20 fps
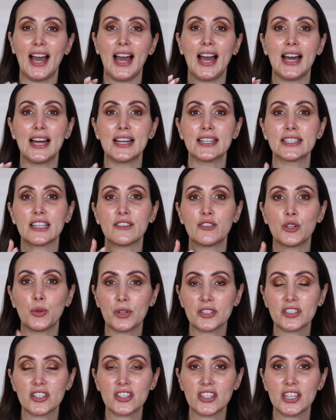And if you
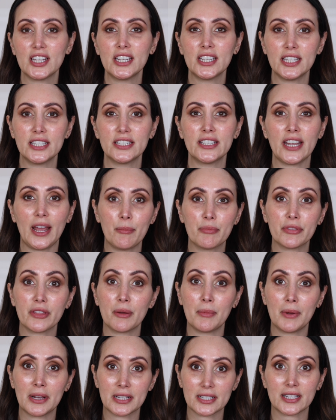want to see an in-depth
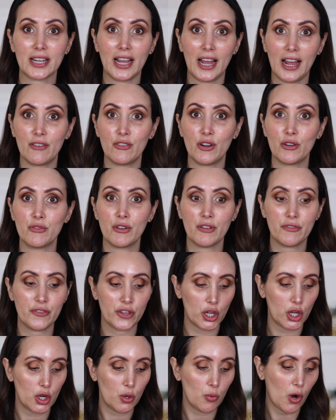mascara
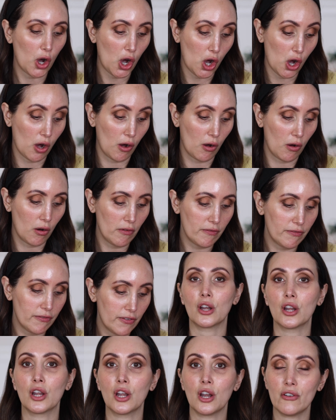review of
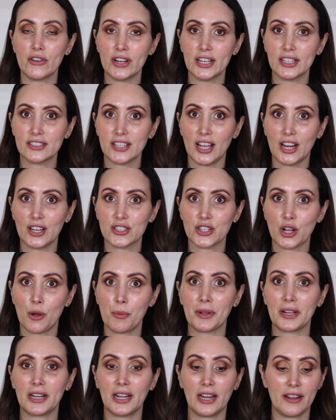L'Oreal
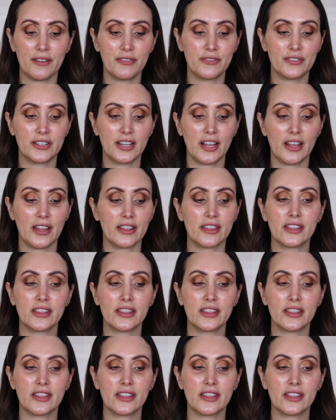Telescopic Lift,